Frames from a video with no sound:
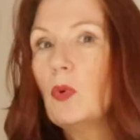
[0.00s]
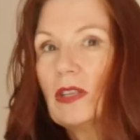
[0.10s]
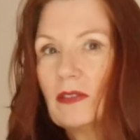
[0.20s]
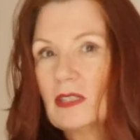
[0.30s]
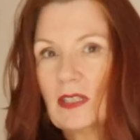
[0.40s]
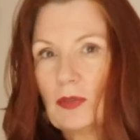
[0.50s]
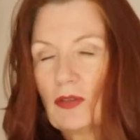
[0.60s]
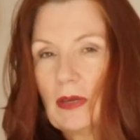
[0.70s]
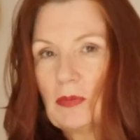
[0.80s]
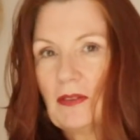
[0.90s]
one
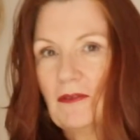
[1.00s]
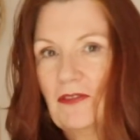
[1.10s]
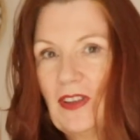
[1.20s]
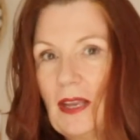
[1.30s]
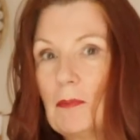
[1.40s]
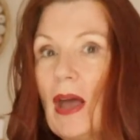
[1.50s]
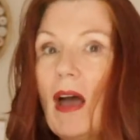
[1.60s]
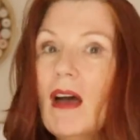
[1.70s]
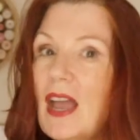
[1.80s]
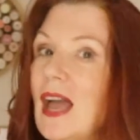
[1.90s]
subscription fee, but
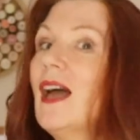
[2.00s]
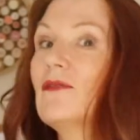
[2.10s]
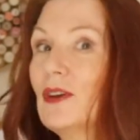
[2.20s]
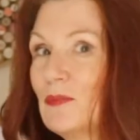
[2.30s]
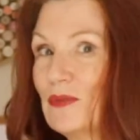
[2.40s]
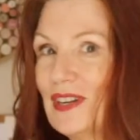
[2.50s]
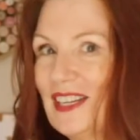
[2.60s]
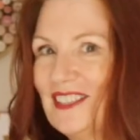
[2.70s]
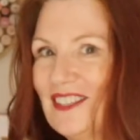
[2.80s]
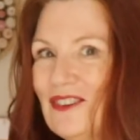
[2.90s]
I have a
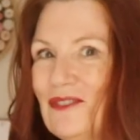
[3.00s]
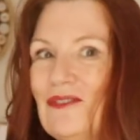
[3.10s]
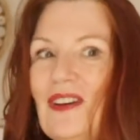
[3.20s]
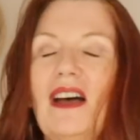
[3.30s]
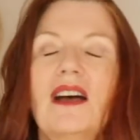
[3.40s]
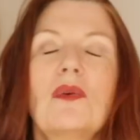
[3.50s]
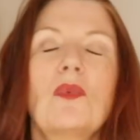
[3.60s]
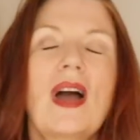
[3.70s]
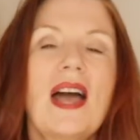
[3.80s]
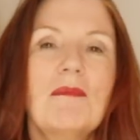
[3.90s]
brilliant offer
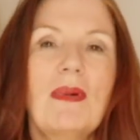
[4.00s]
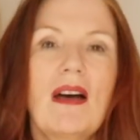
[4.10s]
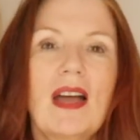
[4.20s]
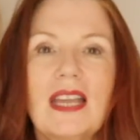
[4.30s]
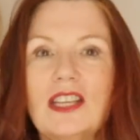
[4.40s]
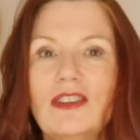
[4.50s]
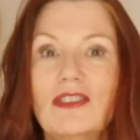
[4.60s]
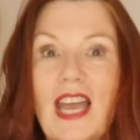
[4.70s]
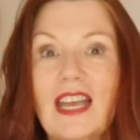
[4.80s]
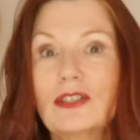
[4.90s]
whereby you
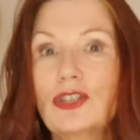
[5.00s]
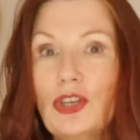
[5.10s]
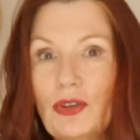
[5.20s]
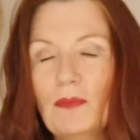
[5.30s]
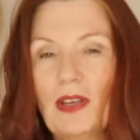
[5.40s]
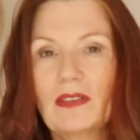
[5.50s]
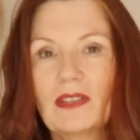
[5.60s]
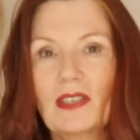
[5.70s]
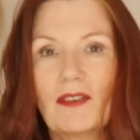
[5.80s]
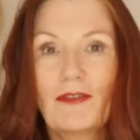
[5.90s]
get 2
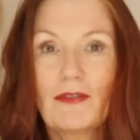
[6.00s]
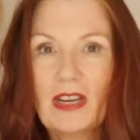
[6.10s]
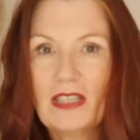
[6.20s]
months free